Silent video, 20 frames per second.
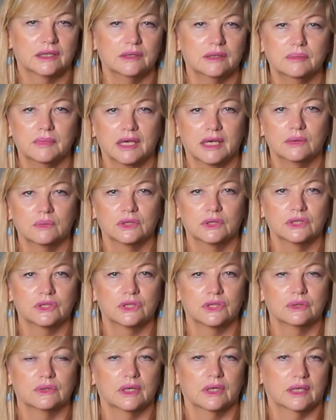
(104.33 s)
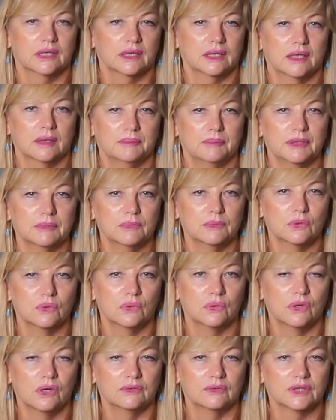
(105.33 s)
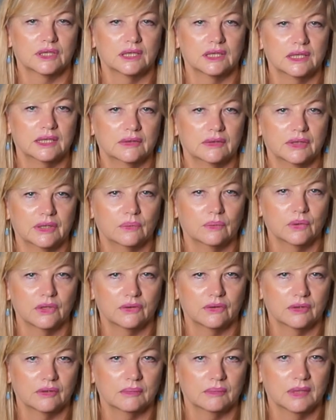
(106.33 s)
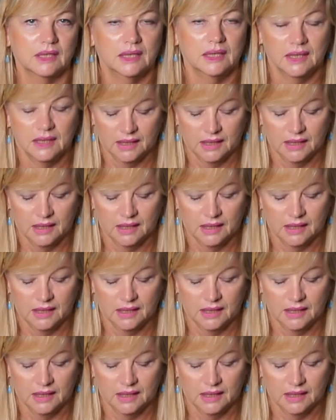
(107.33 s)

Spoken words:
you may want to do a bit more of a clearing with them.